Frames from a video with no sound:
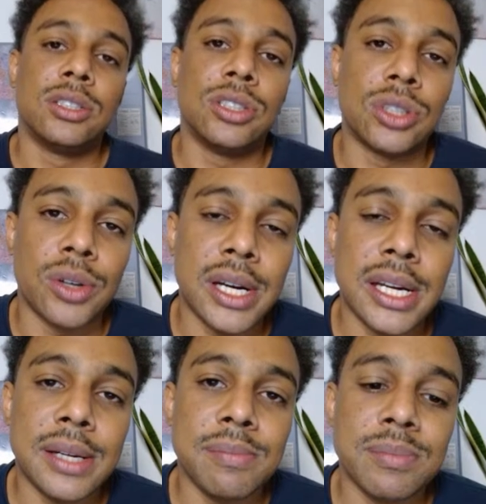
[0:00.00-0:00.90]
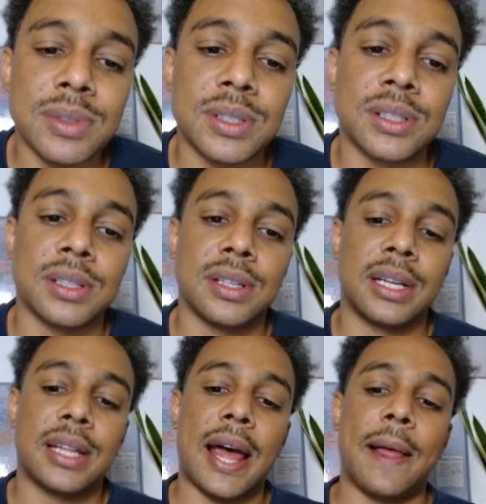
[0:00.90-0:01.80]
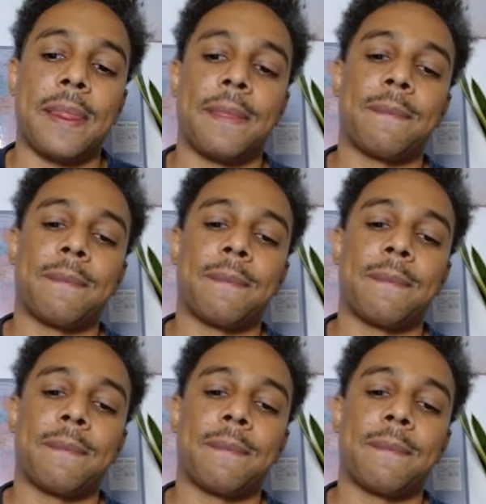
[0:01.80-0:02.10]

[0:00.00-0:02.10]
Dreams, like that.